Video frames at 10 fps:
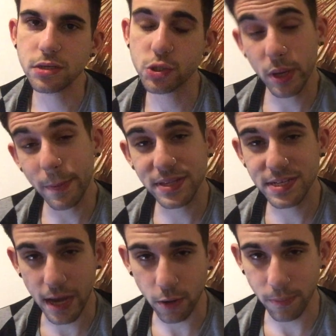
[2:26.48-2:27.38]
Sweet
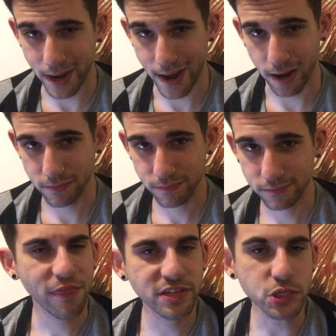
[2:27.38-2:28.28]
potato pie.
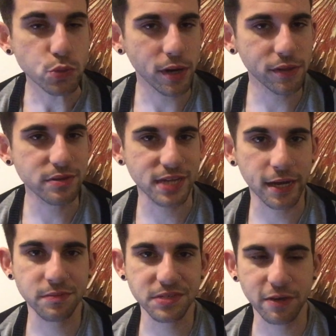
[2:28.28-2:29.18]
This is one of those
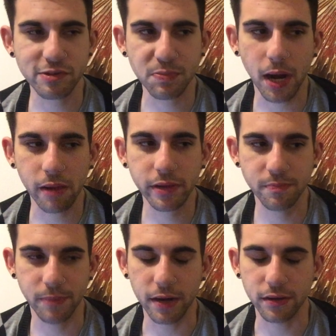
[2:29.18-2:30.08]
items that was probably
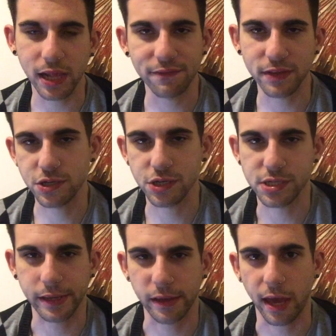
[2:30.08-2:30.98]
better left as
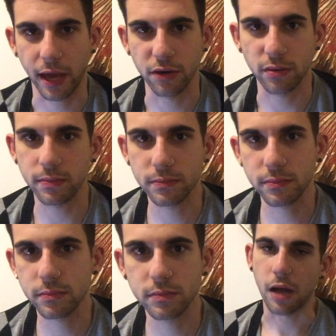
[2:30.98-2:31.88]
just like a candle.
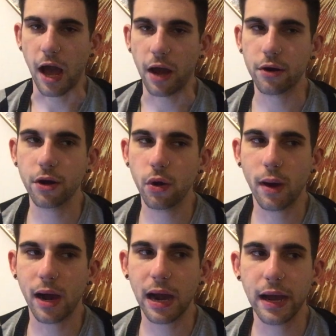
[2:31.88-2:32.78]
I don't know
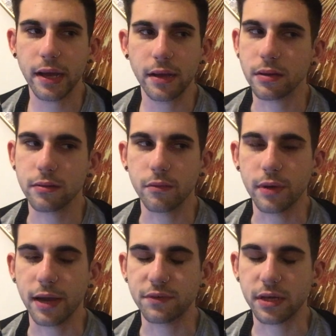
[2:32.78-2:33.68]
why
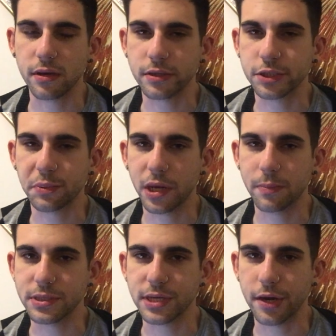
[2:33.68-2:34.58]
we have to kill so many
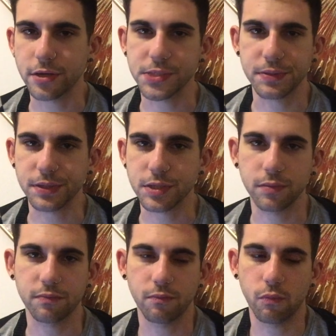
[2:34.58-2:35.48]
potatoes for just
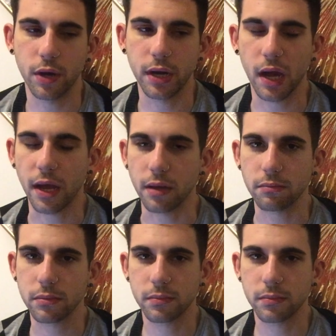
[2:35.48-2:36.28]
one night.